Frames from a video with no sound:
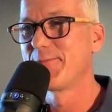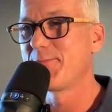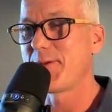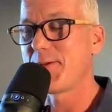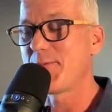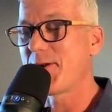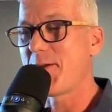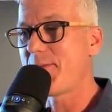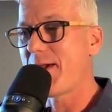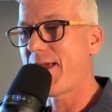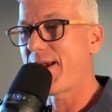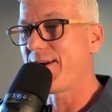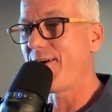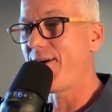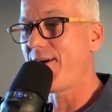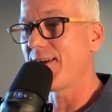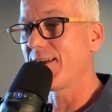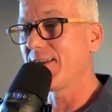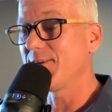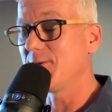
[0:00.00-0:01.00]
People don't bat an
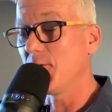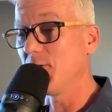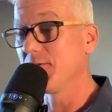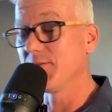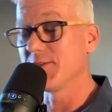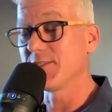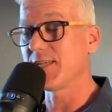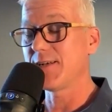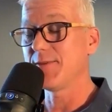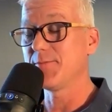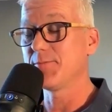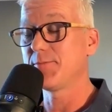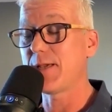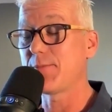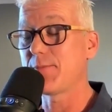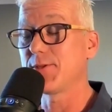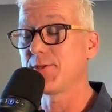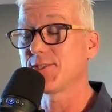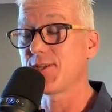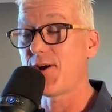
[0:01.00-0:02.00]
eyelid. All of a sudden,
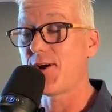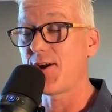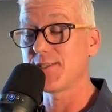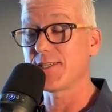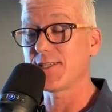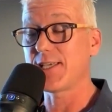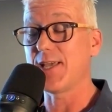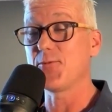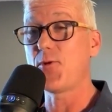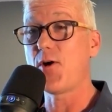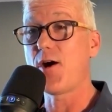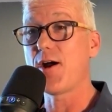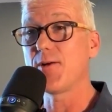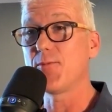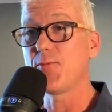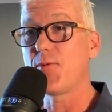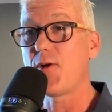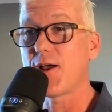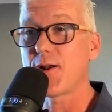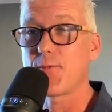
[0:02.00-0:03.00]
people's eyes are getting wider
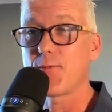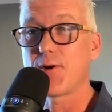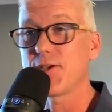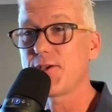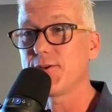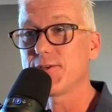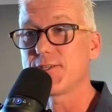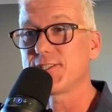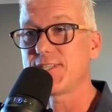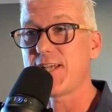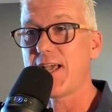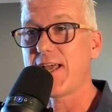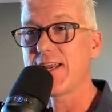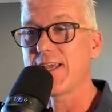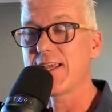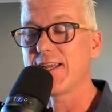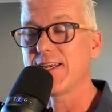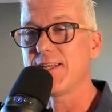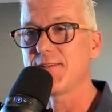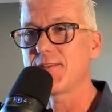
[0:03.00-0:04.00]
and wider while you're just
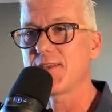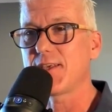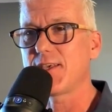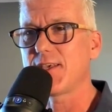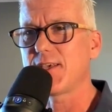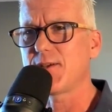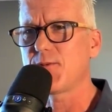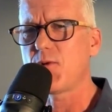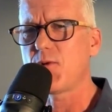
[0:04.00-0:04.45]
chatting, and you're thinking,